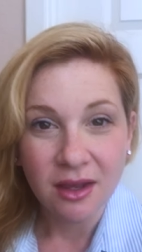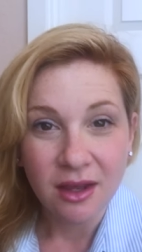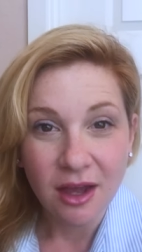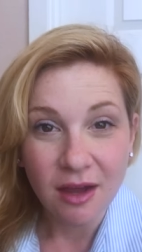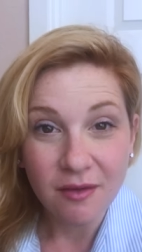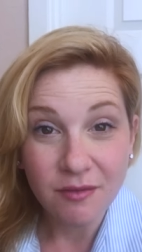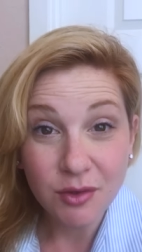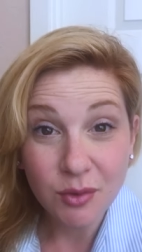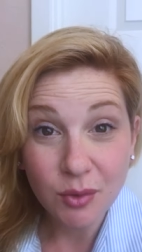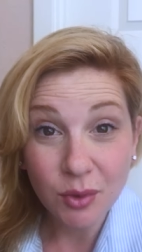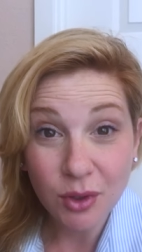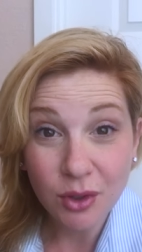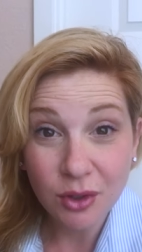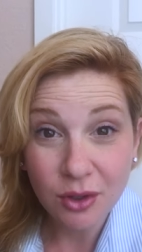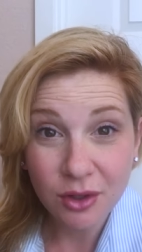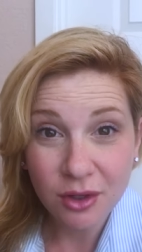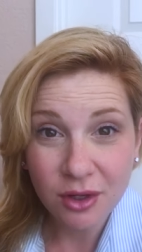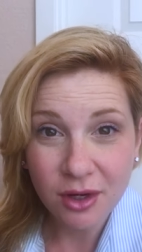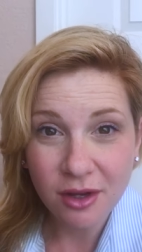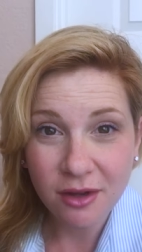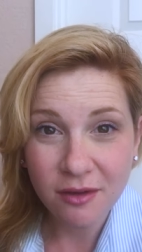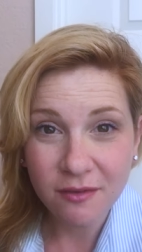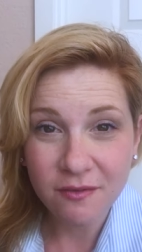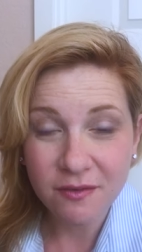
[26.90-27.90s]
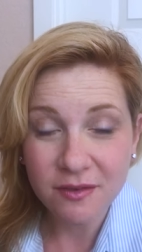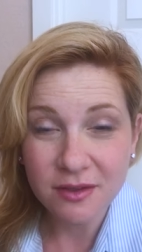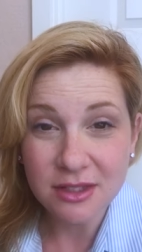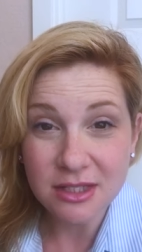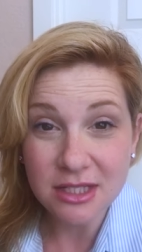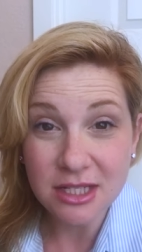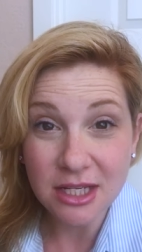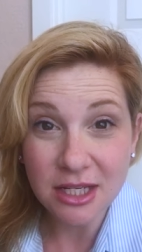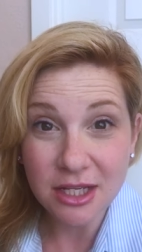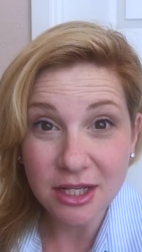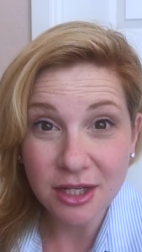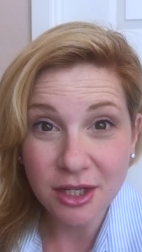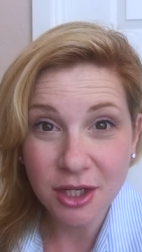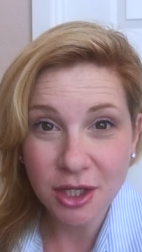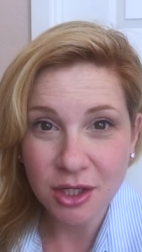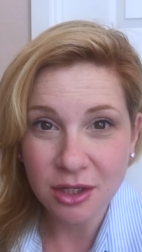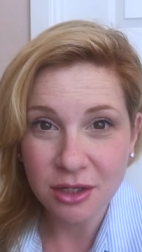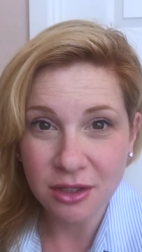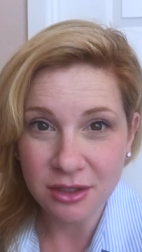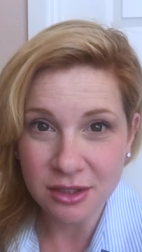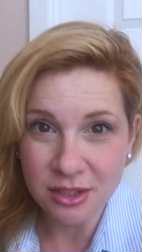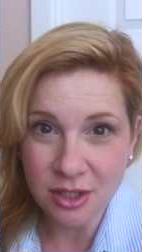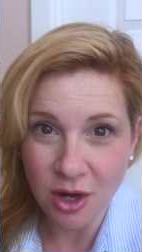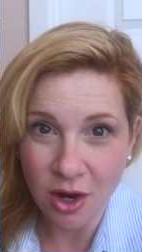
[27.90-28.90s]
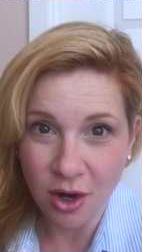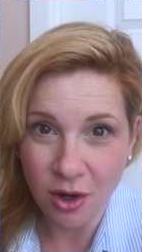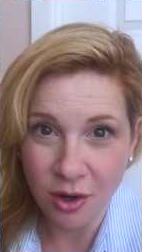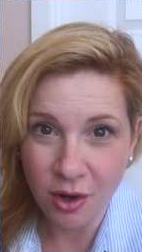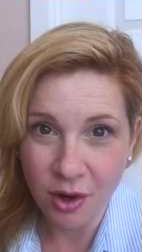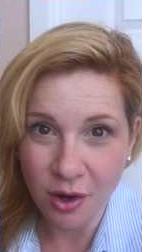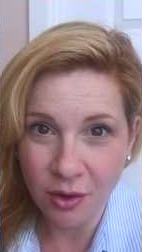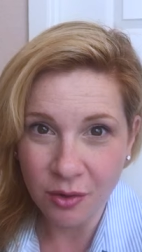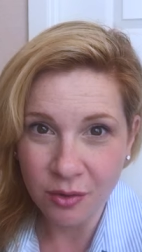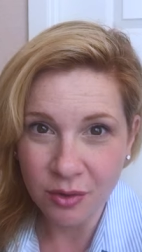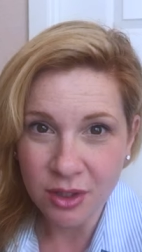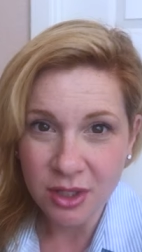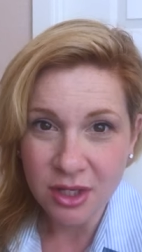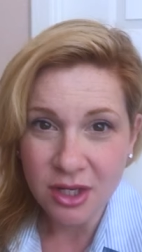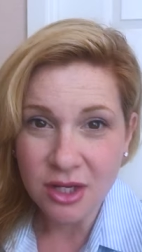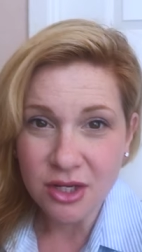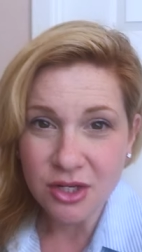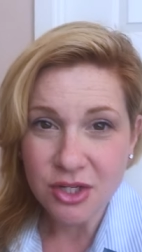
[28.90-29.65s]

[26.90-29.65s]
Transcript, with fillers: Have you heard of Tig Notaro?